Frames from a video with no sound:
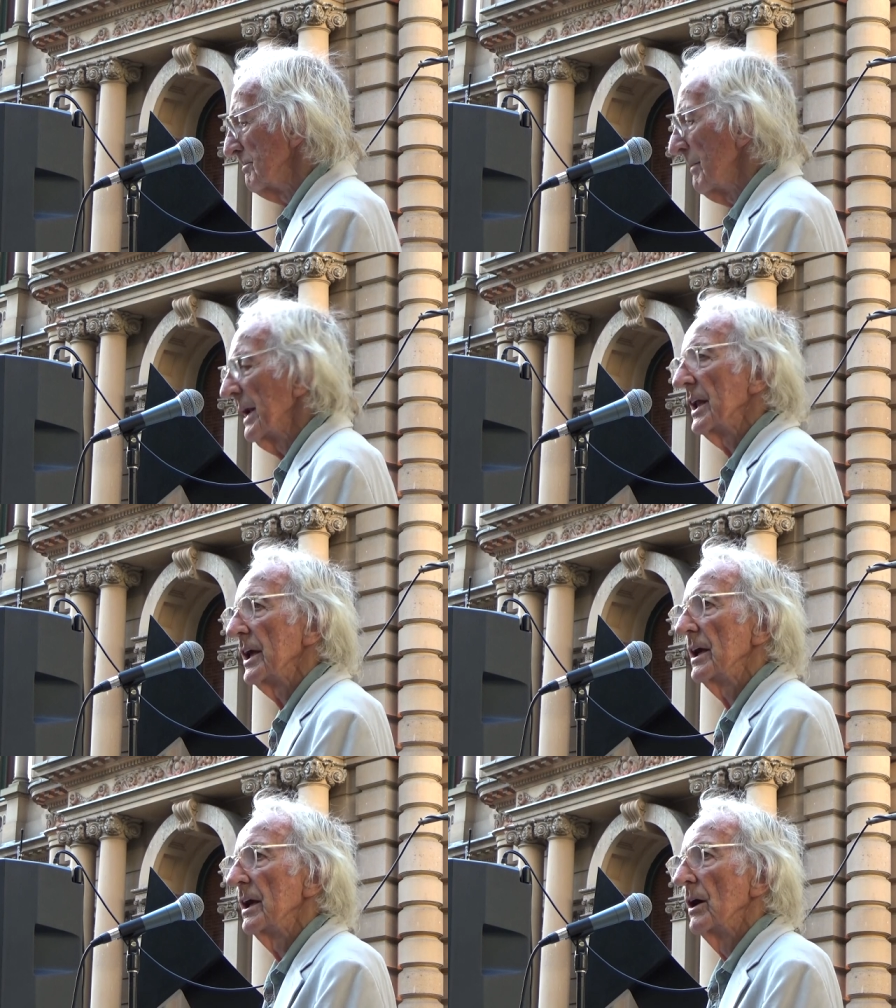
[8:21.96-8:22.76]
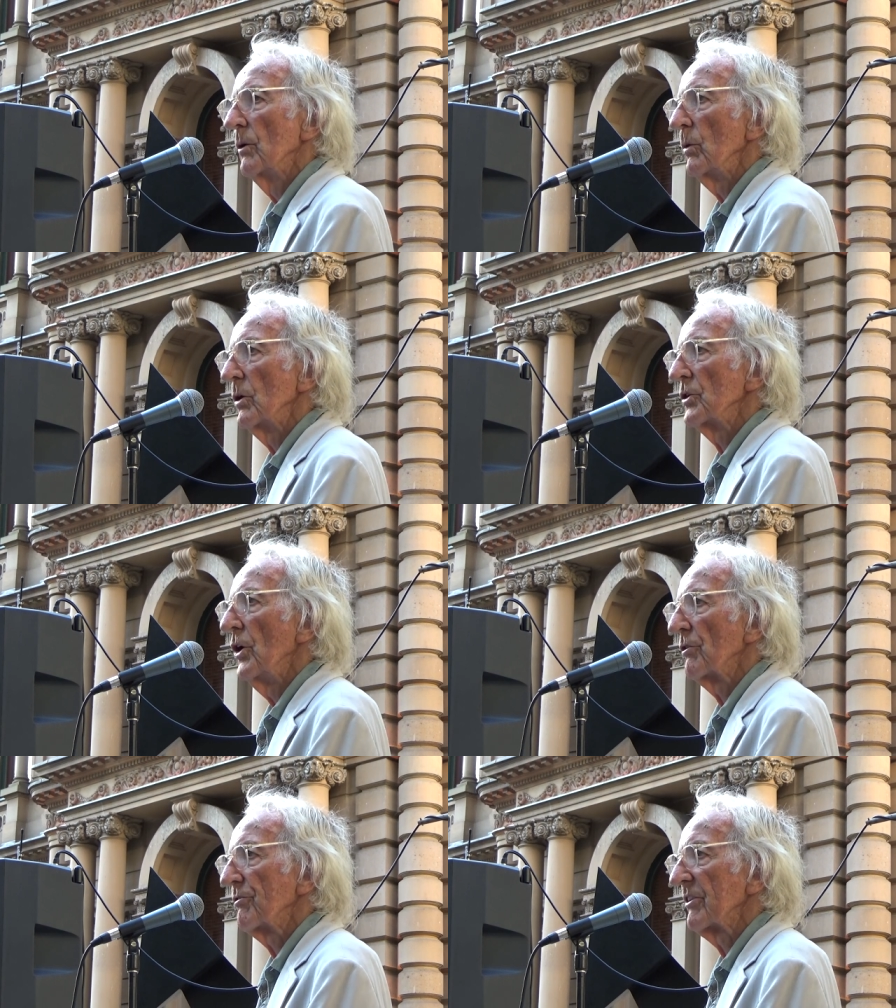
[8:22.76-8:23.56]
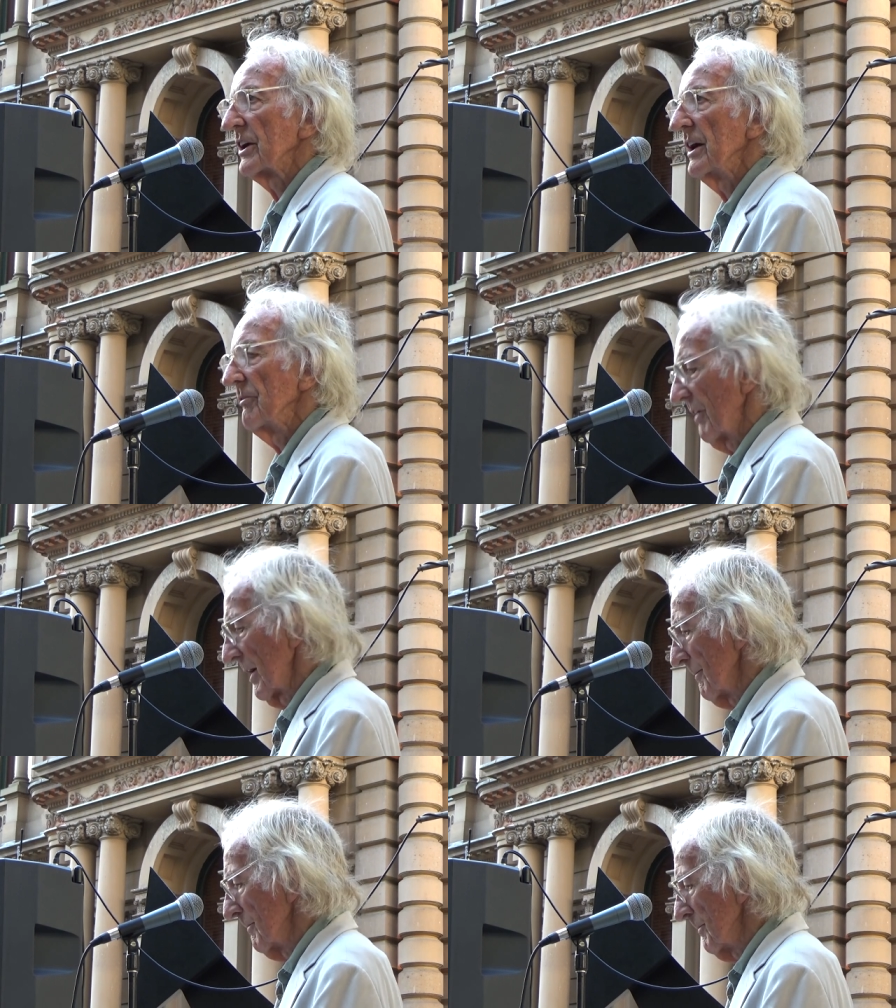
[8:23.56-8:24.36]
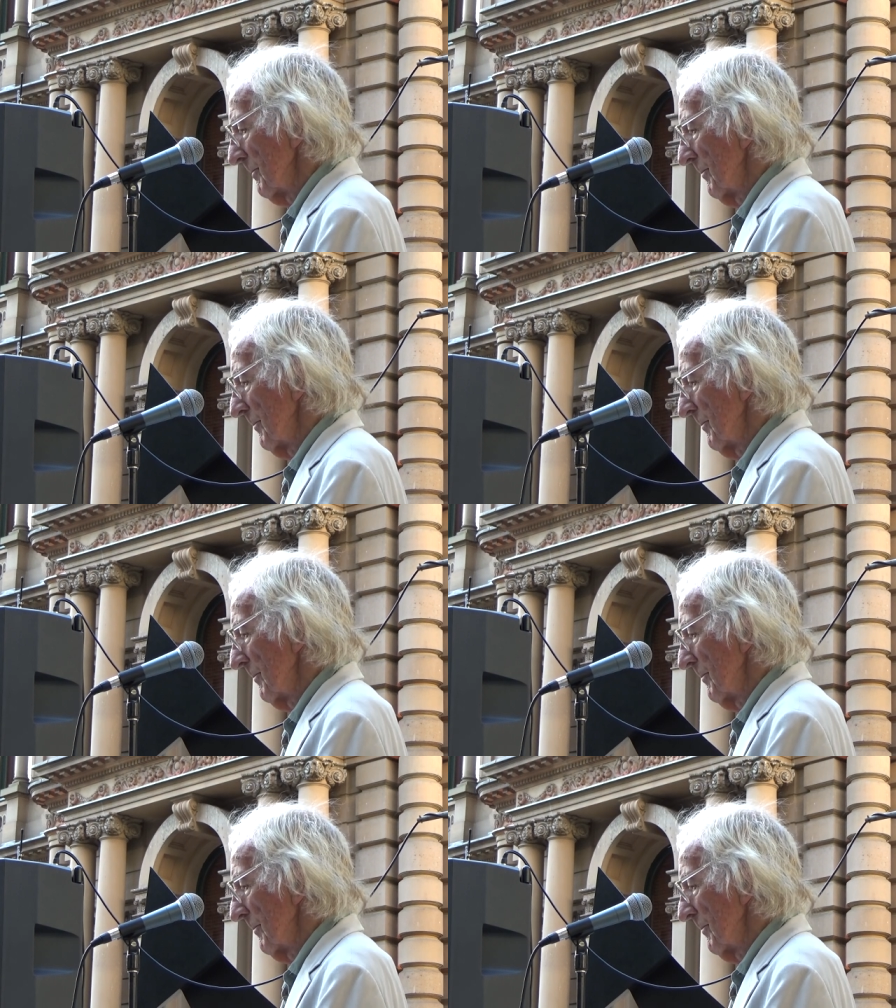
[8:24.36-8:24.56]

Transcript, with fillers: and many will not forgive him.